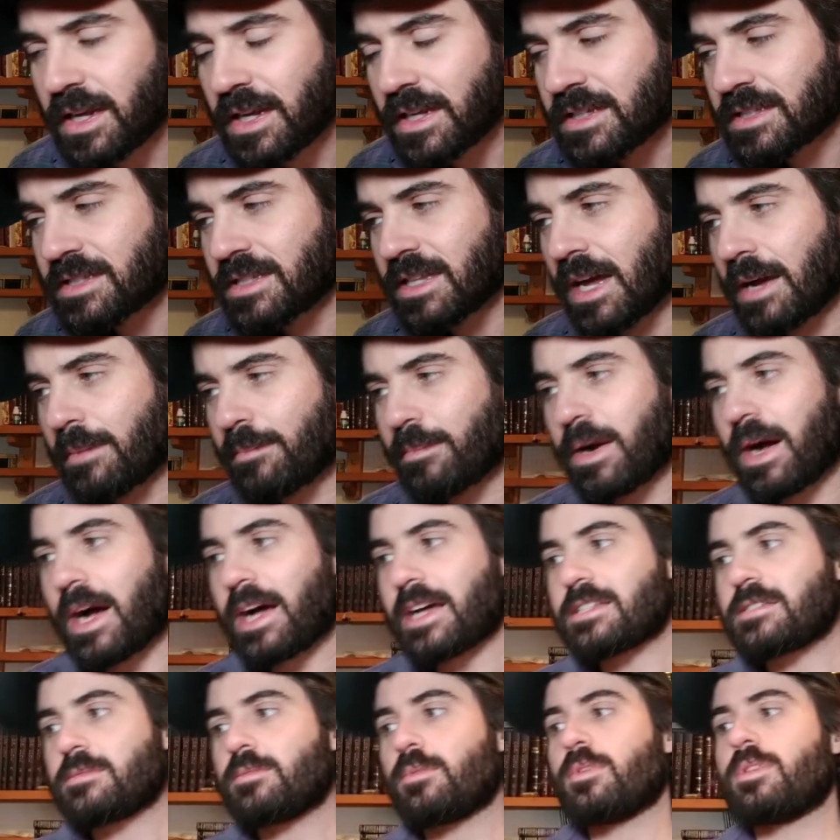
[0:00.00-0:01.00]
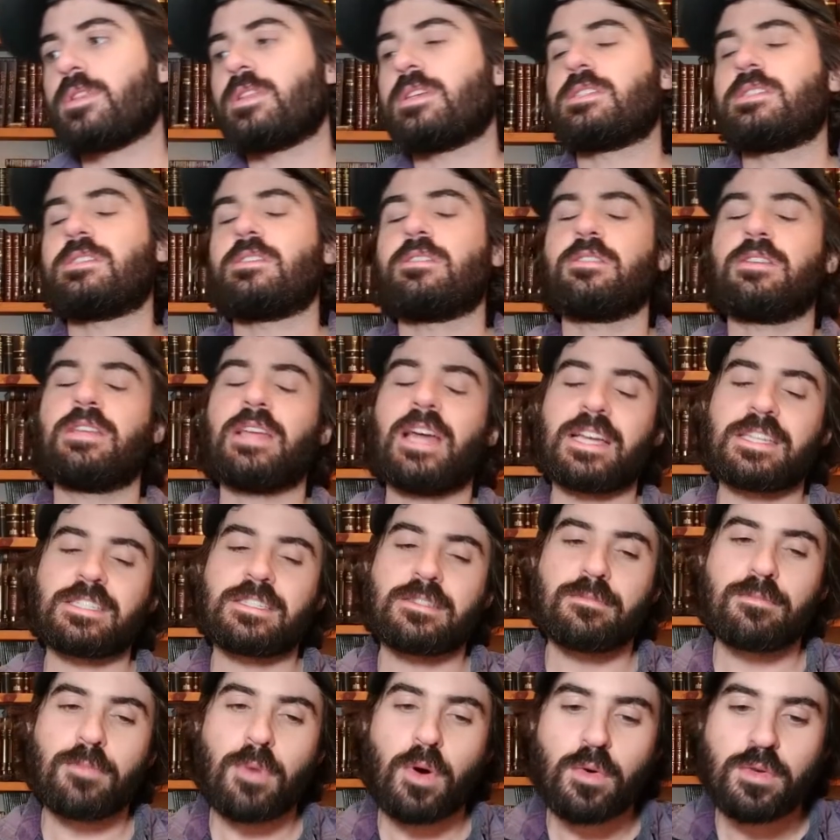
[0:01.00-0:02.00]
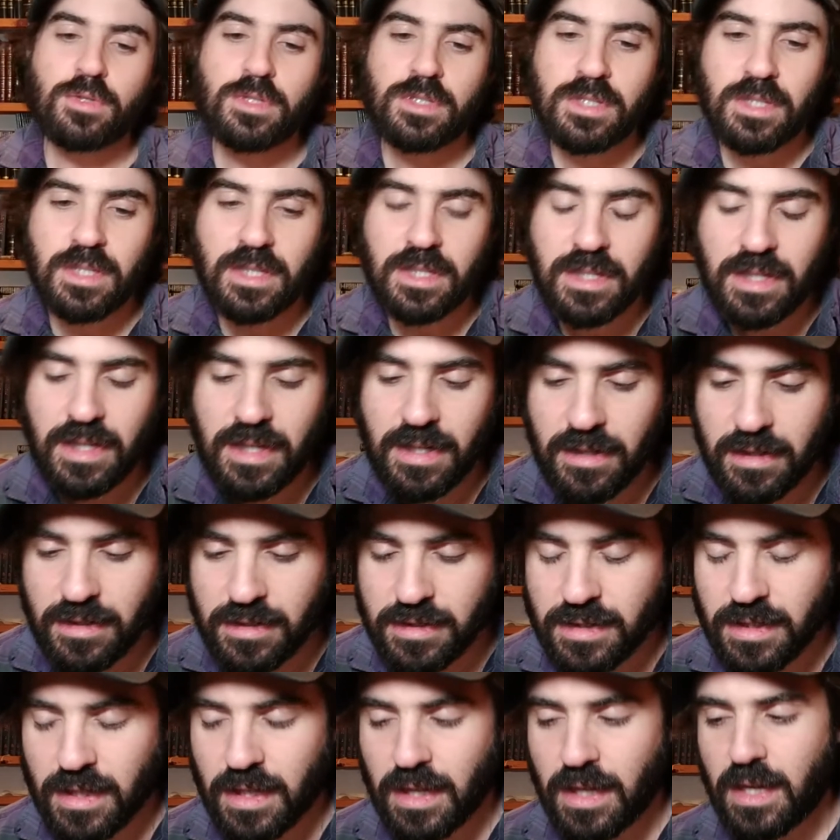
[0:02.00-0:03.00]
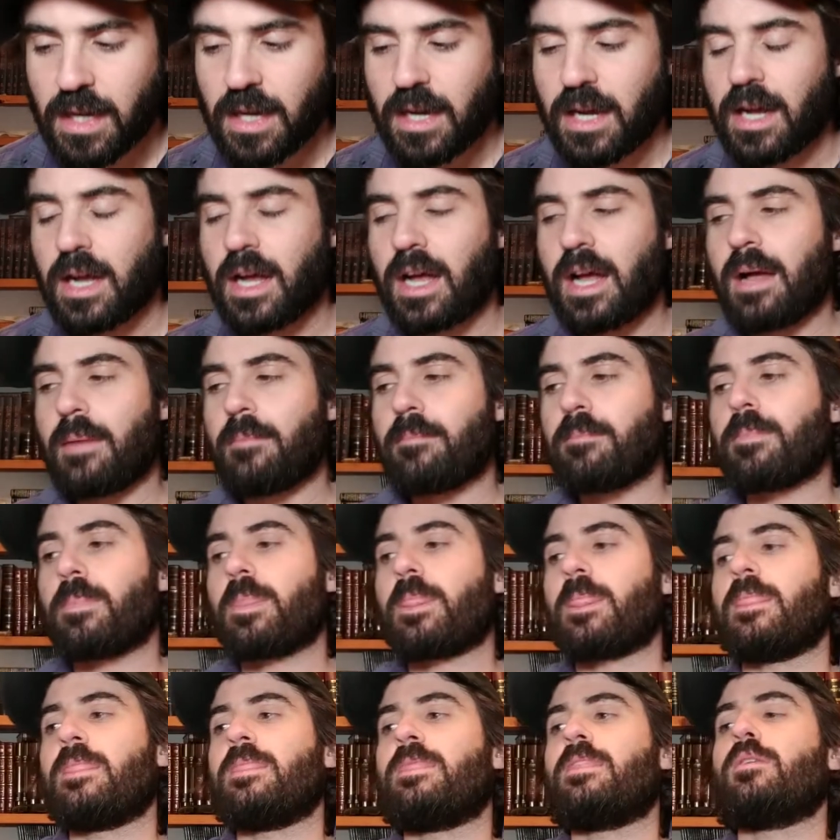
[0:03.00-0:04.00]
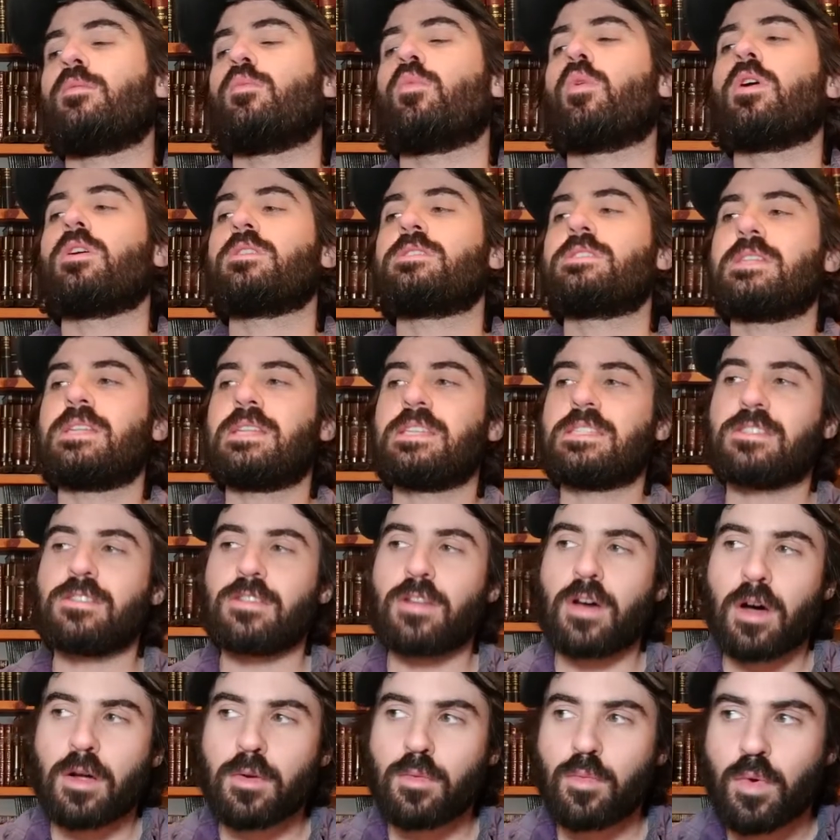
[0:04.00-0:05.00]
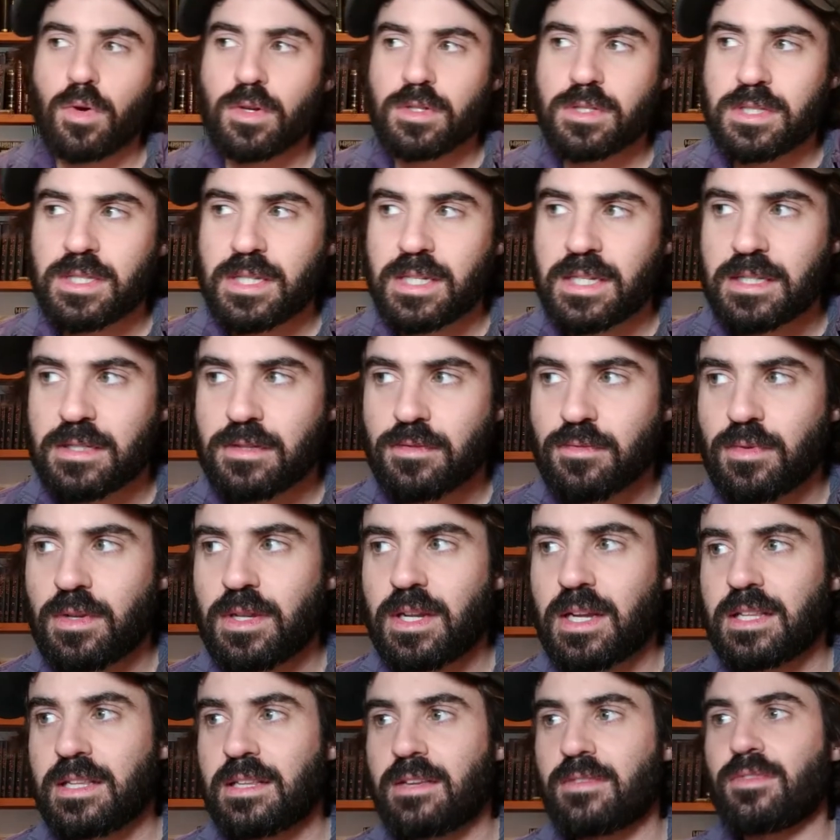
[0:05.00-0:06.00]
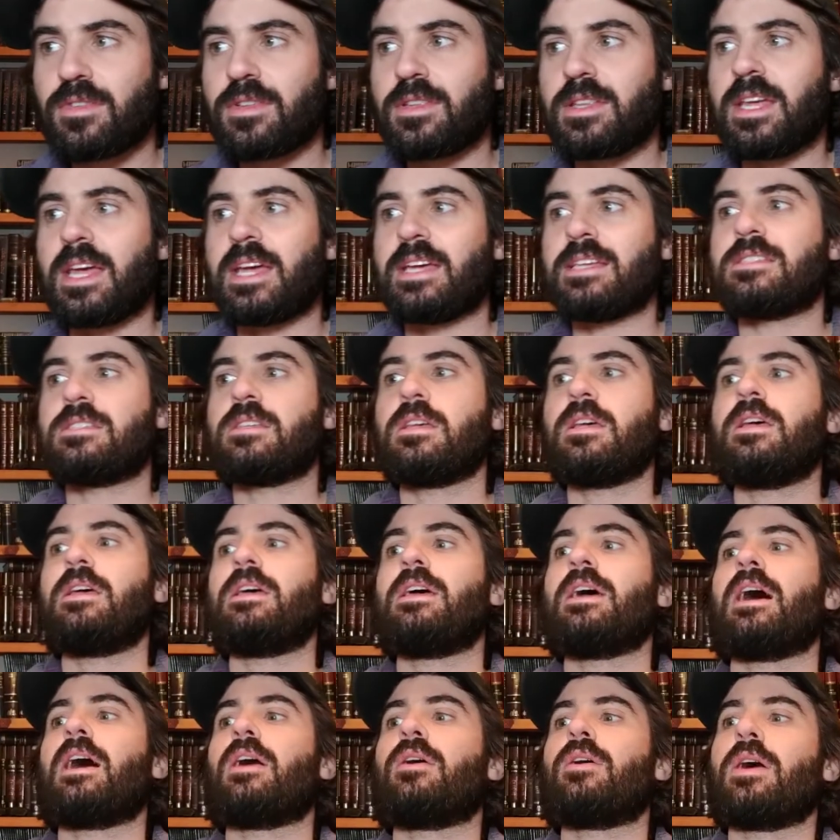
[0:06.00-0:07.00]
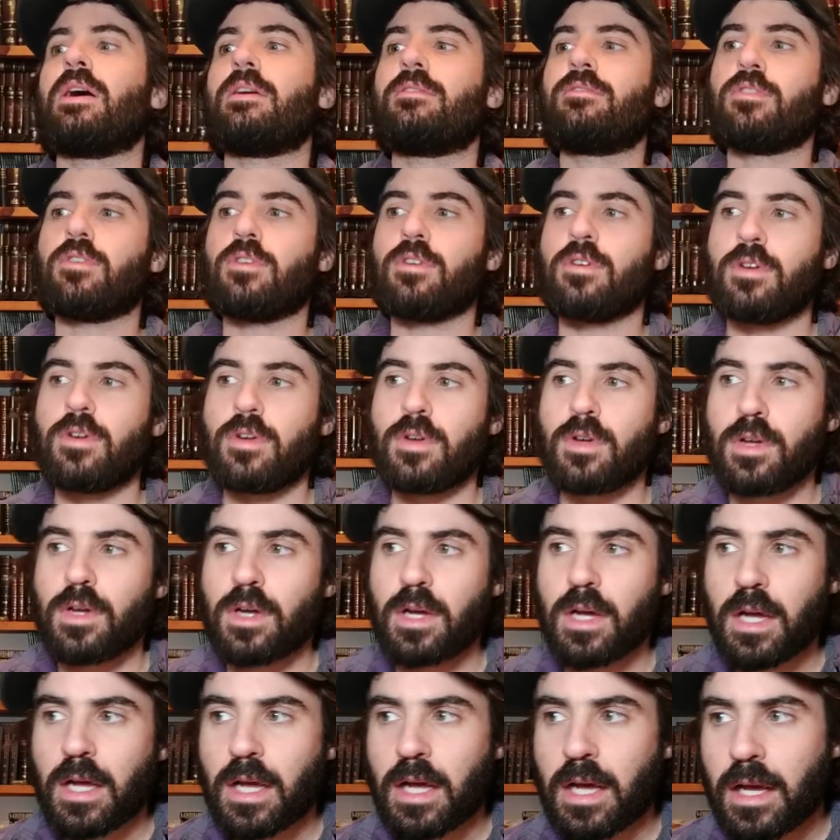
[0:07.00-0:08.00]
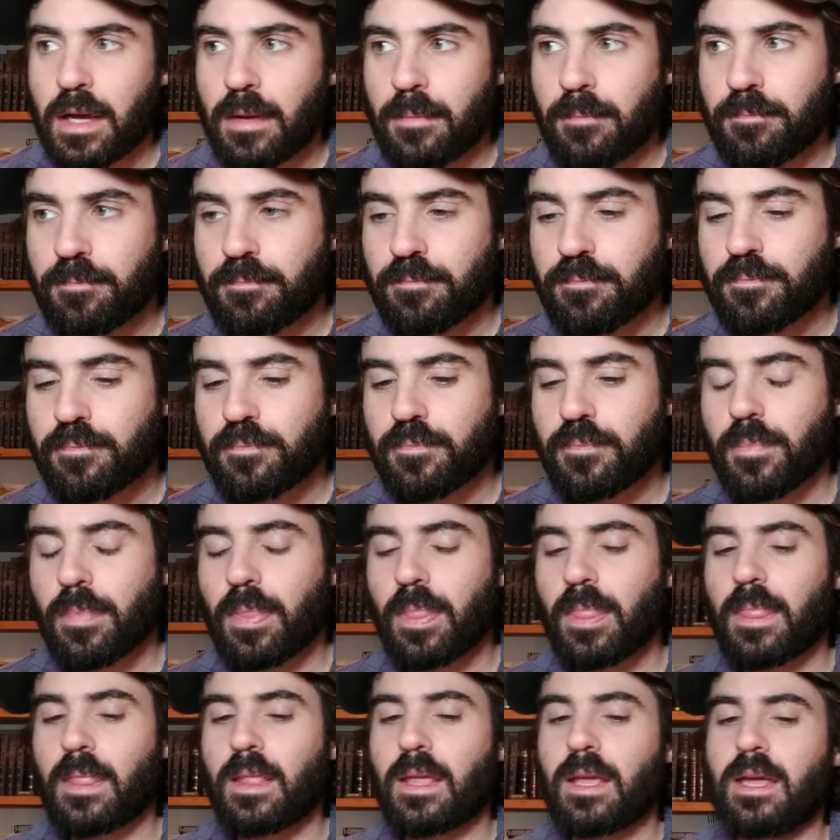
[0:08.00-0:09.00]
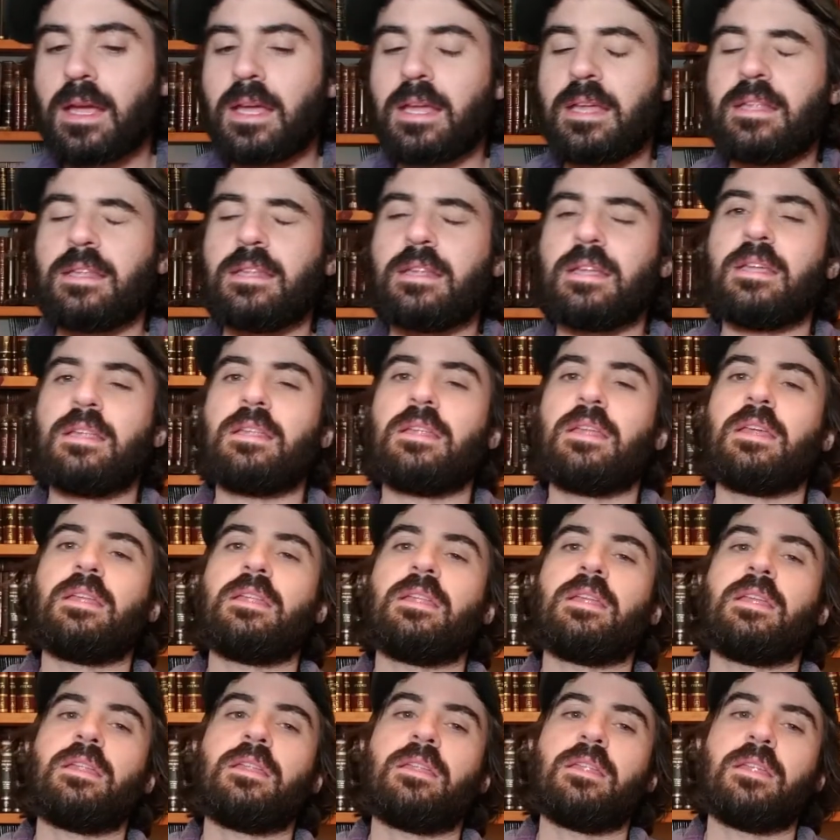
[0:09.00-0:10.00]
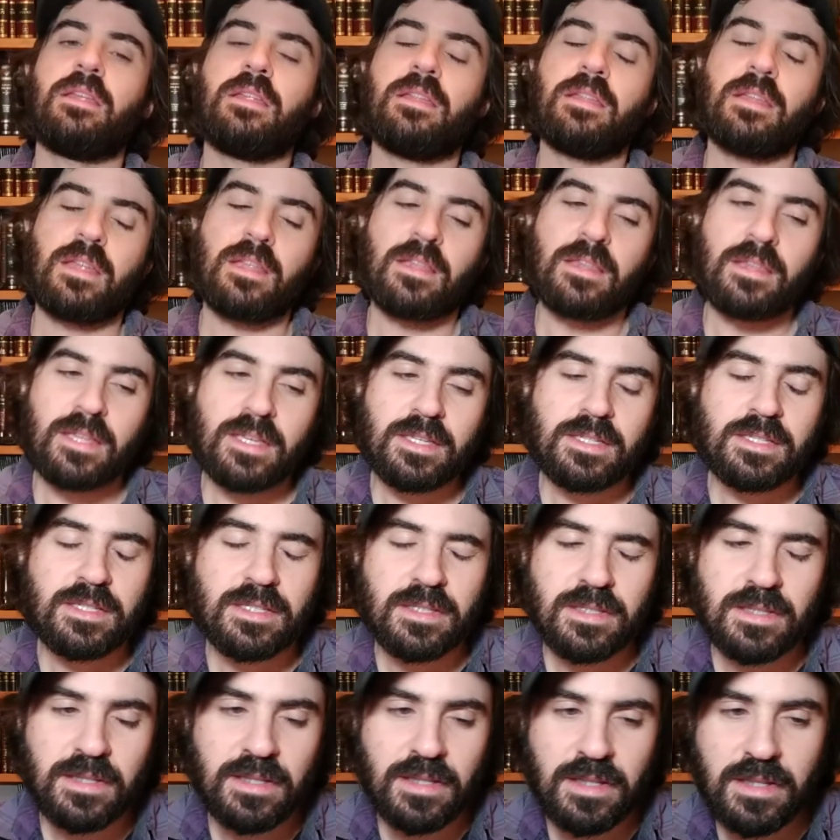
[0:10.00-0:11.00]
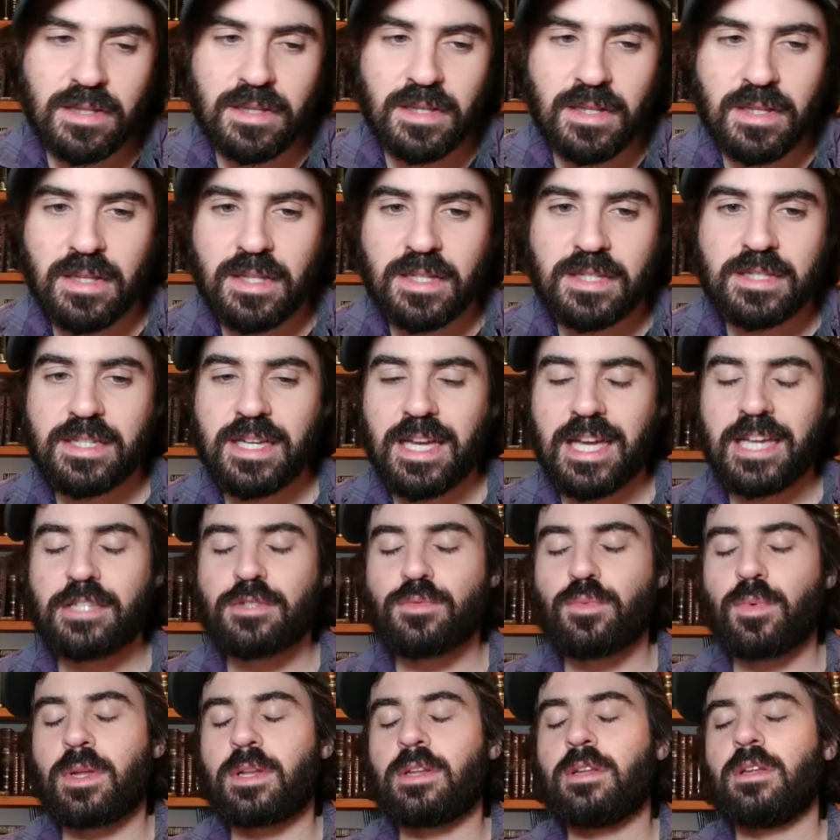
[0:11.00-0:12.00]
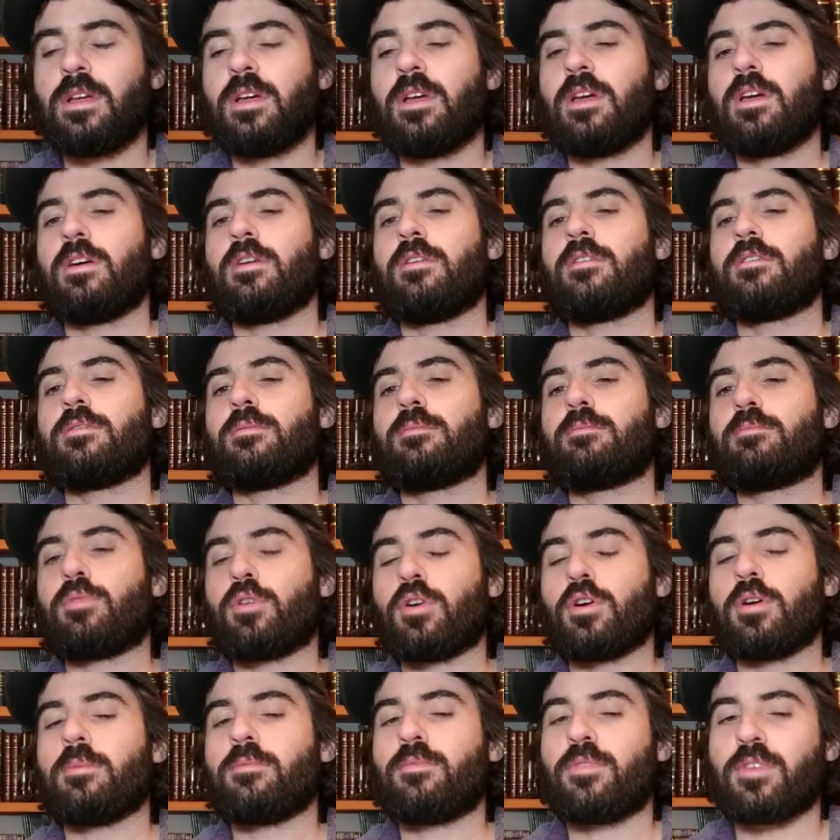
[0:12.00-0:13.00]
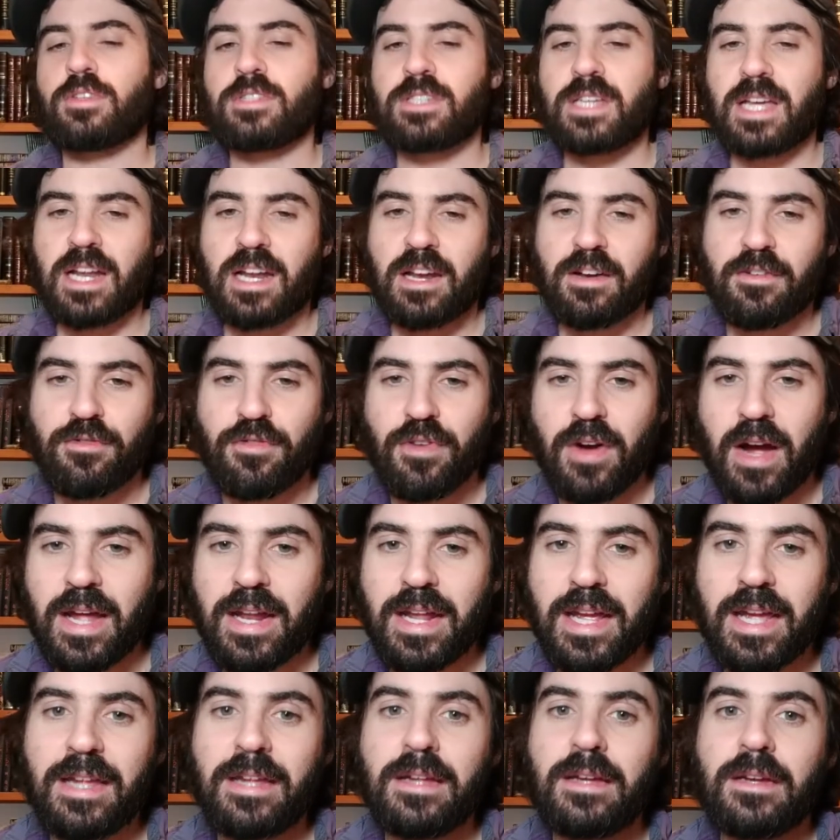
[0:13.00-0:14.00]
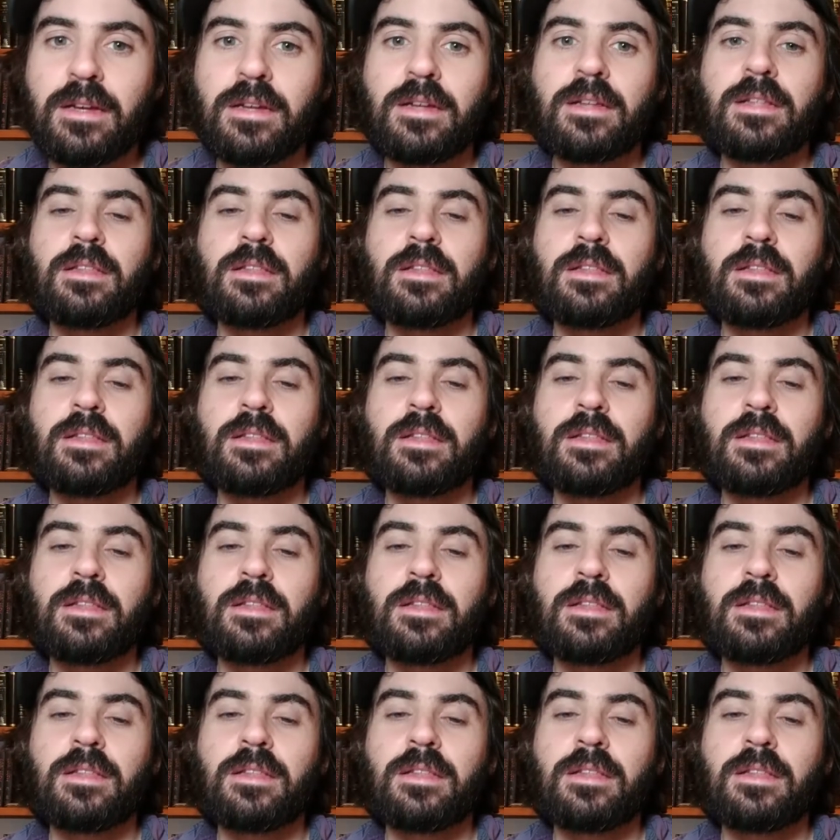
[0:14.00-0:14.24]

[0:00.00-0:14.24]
It's not possible this year. Yes, most years um, the walled cities and the unwalled cities read on different days. However, um, in, in, in, in, in this in this case when Purim falls out on a Friday,